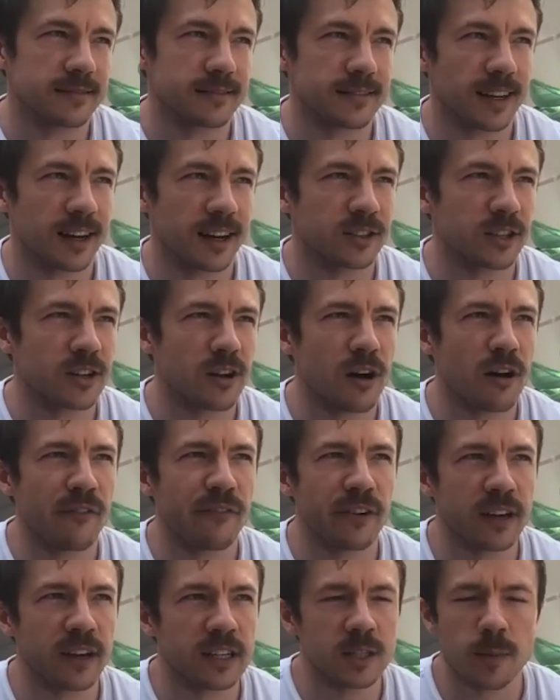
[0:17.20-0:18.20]
I don't know. I
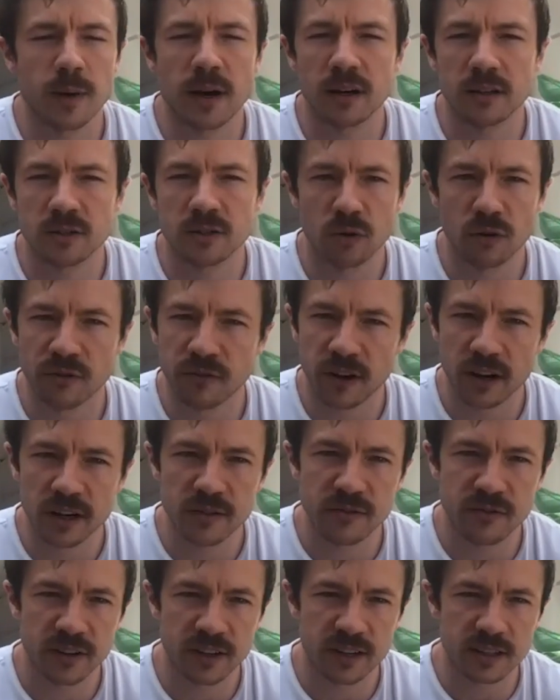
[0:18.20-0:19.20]
think it's about sort of
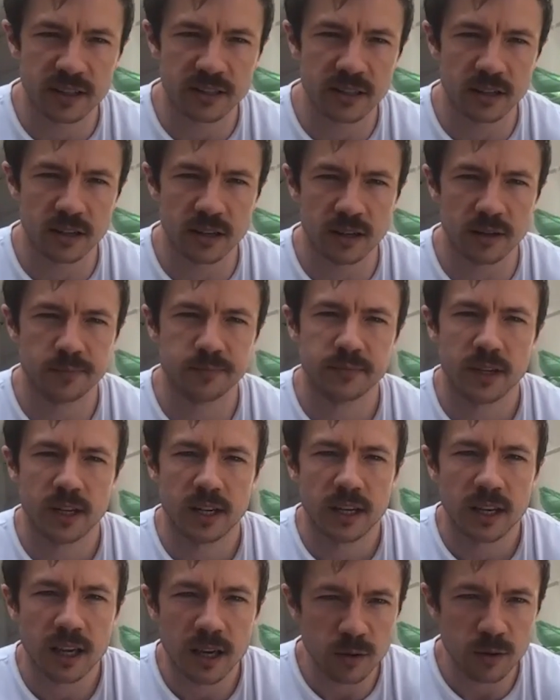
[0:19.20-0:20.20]
finding things to
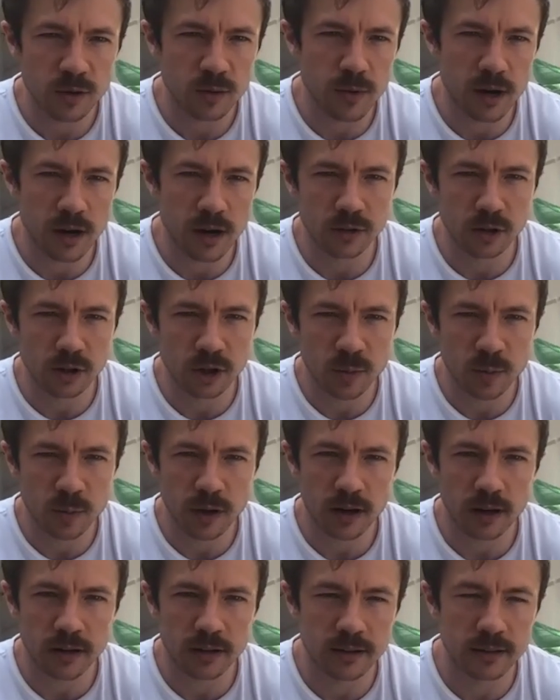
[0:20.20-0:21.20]
keep your mind
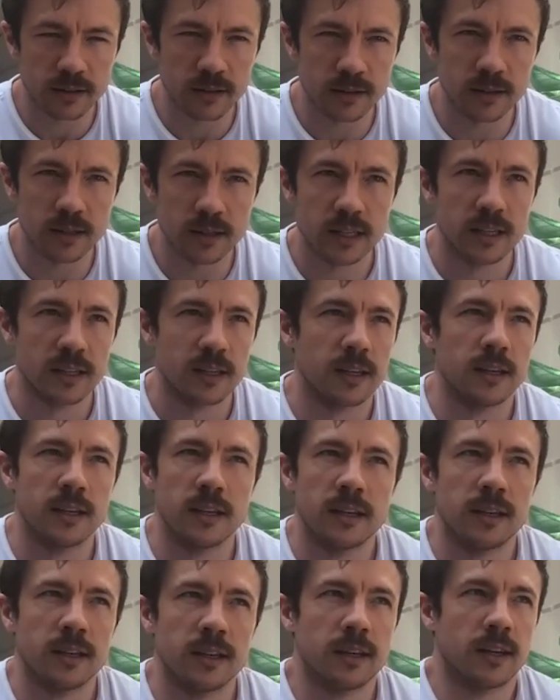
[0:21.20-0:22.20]
occupied. And
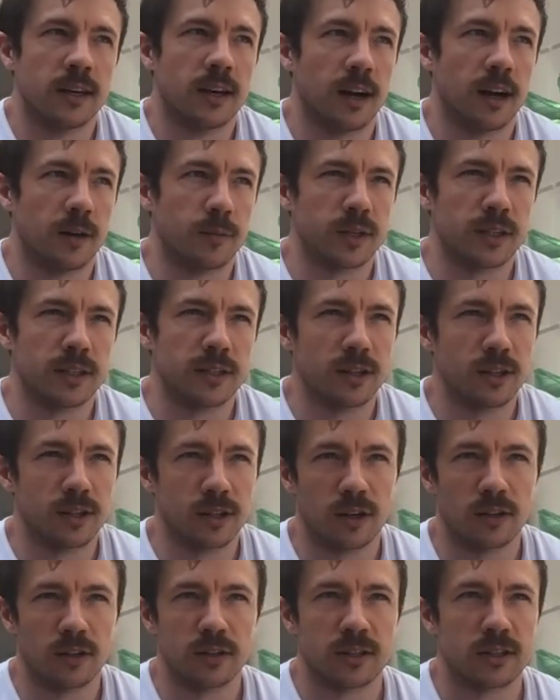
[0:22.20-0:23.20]
I've been
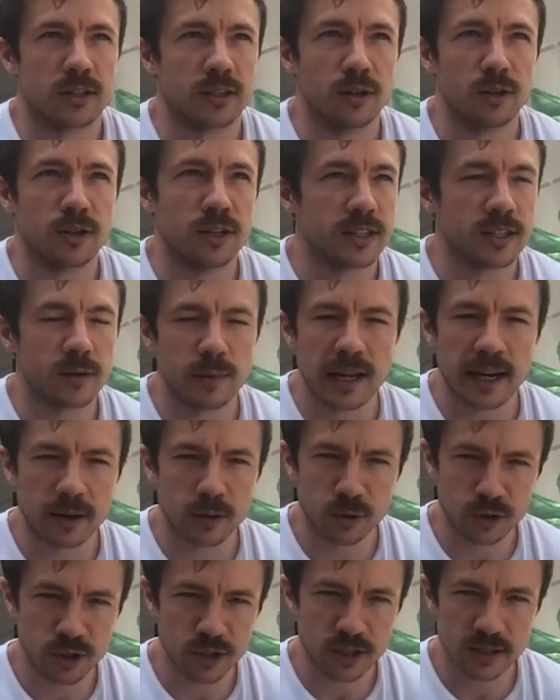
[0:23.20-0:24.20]
on learning some
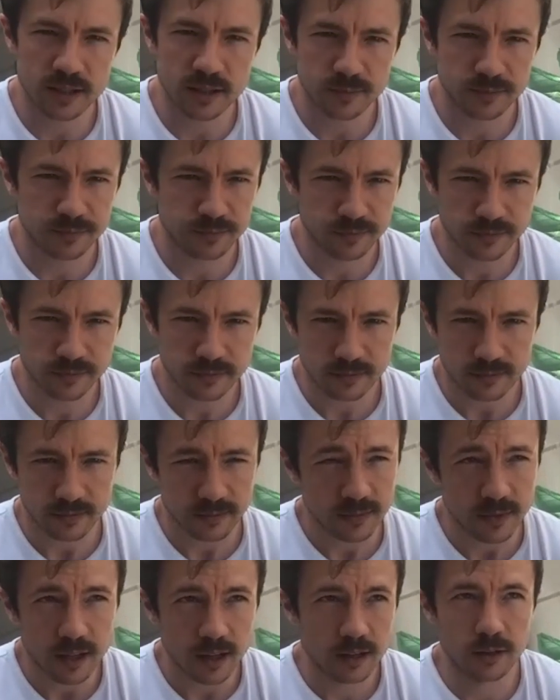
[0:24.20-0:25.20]
languages.
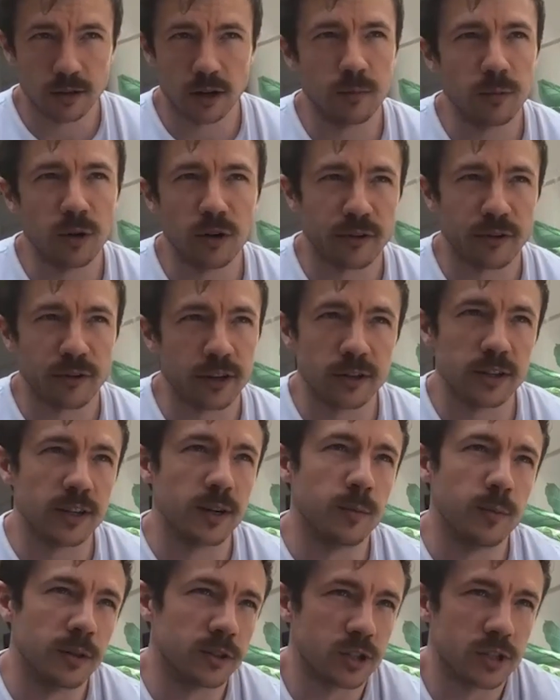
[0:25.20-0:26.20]
No, I'm not very good at
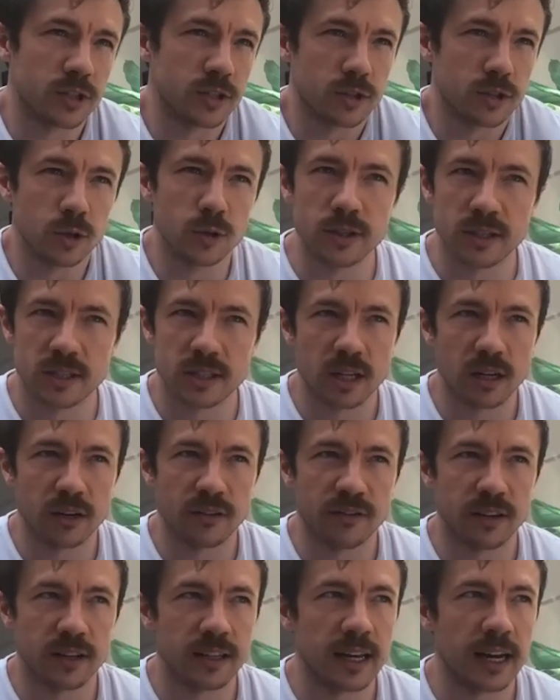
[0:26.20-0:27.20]
them, but just doing
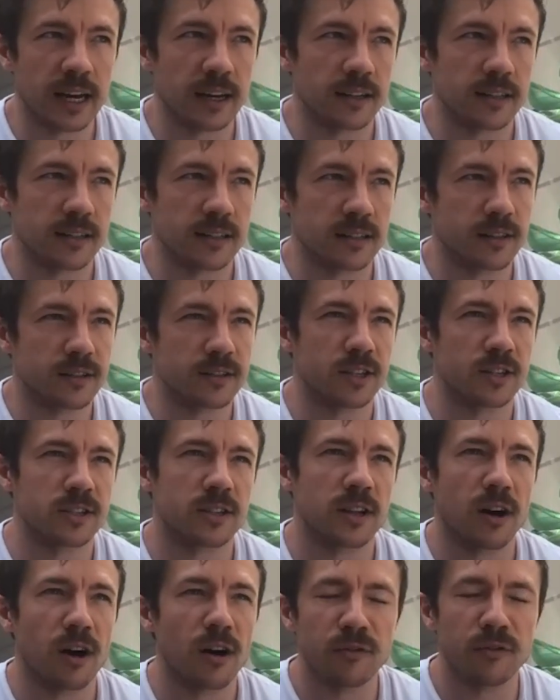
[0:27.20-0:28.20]
stuff like that. Because to
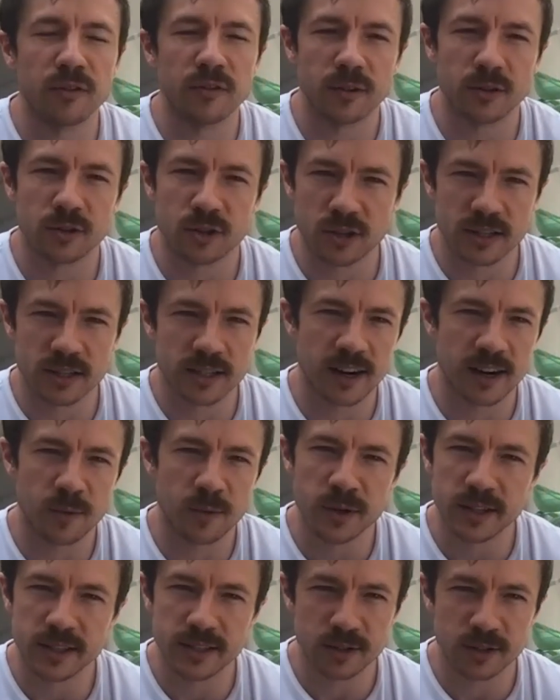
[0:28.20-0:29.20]
start off with, I was just sat
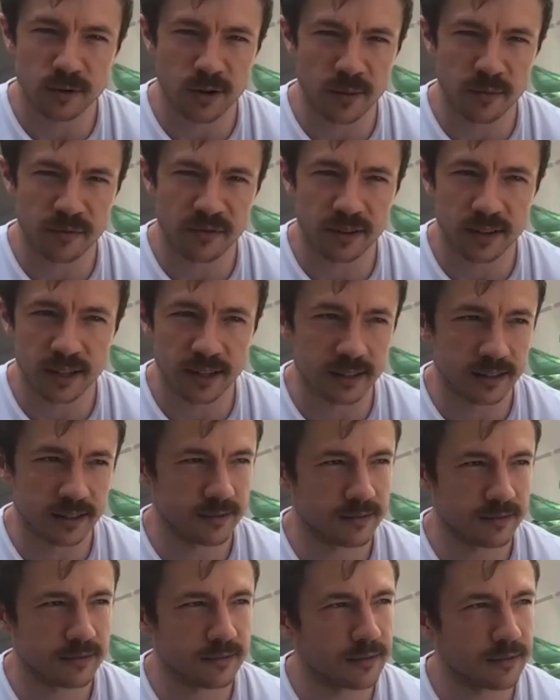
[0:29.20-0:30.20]
on my Instagram for like
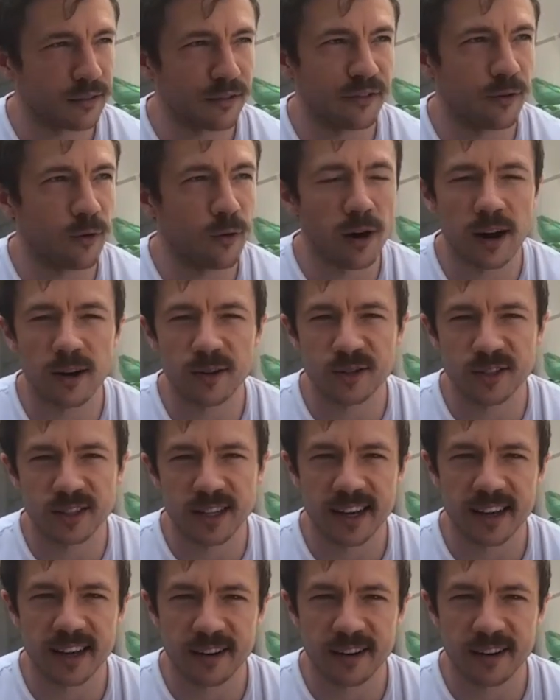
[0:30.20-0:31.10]
4 hours a day.